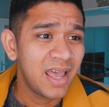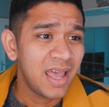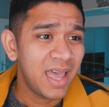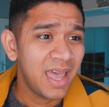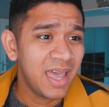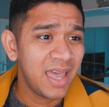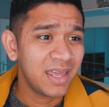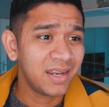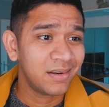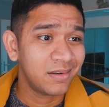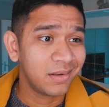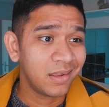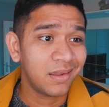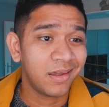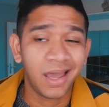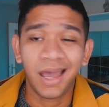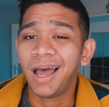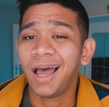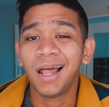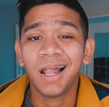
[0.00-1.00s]
And
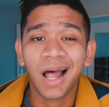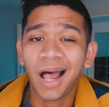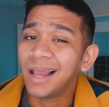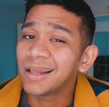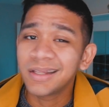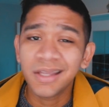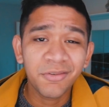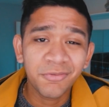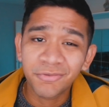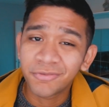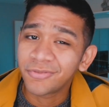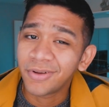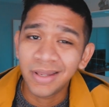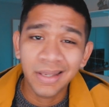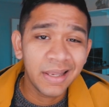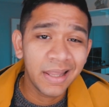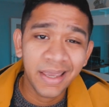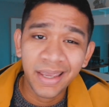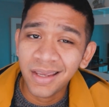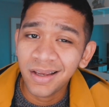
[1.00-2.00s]
I'll, I'll give a
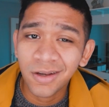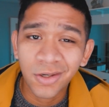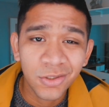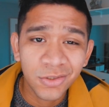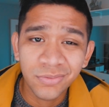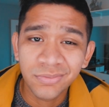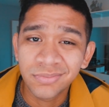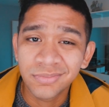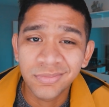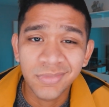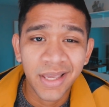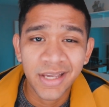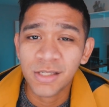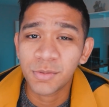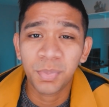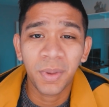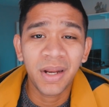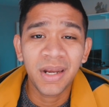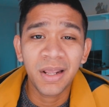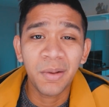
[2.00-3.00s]
link on
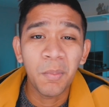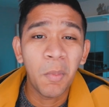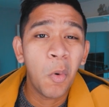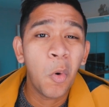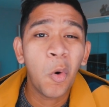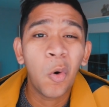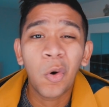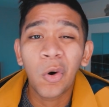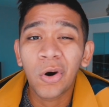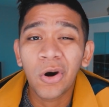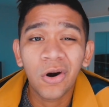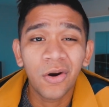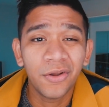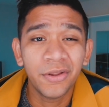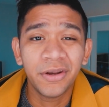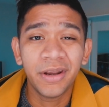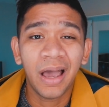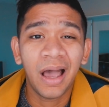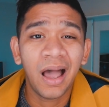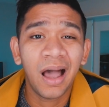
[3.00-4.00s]
explaining more
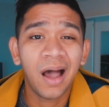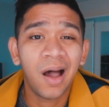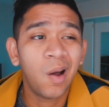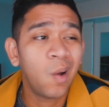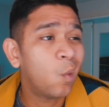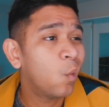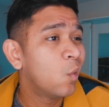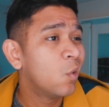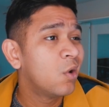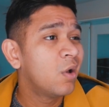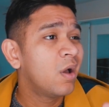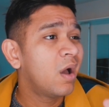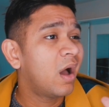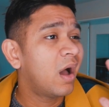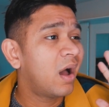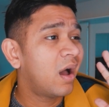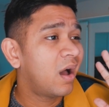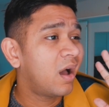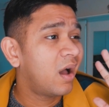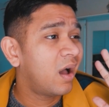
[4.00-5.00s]
on how
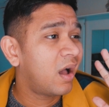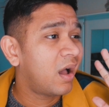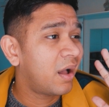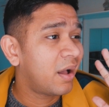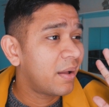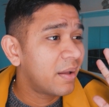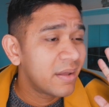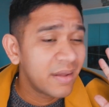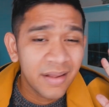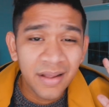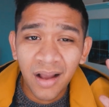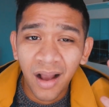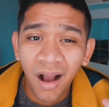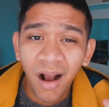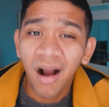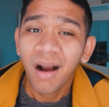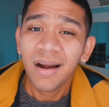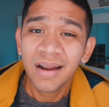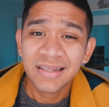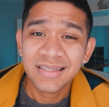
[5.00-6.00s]
uh,
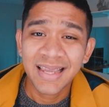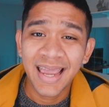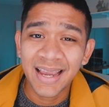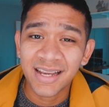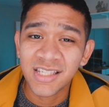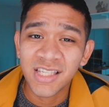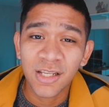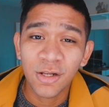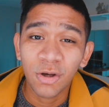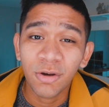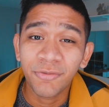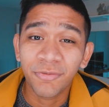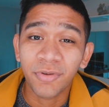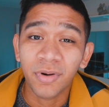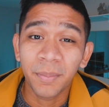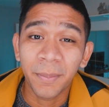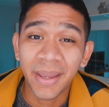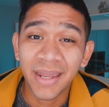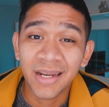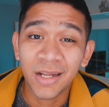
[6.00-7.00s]
heart attacks look
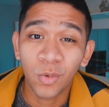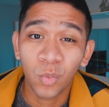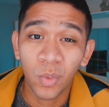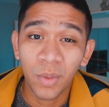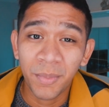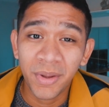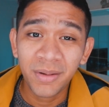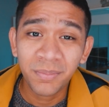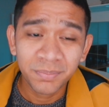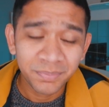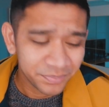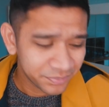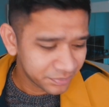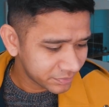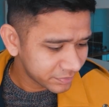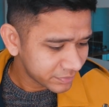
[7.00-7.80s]
for men and women.